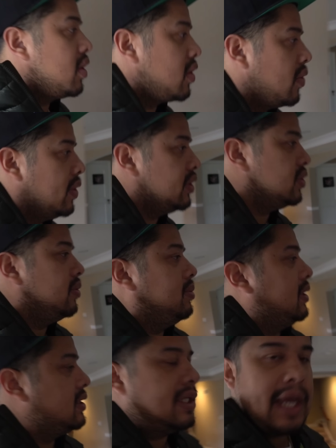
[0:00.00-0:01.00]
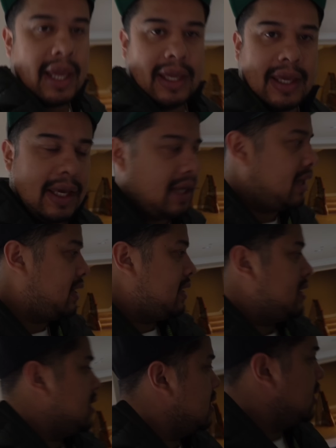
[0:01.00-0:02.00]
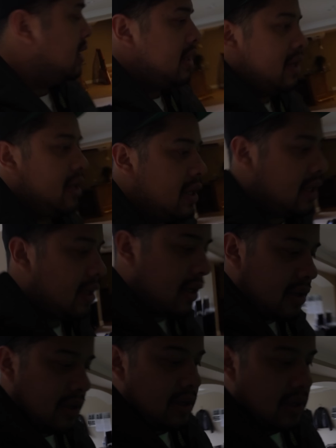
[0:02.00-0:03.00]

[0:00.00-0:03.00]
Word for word: going to be taking, and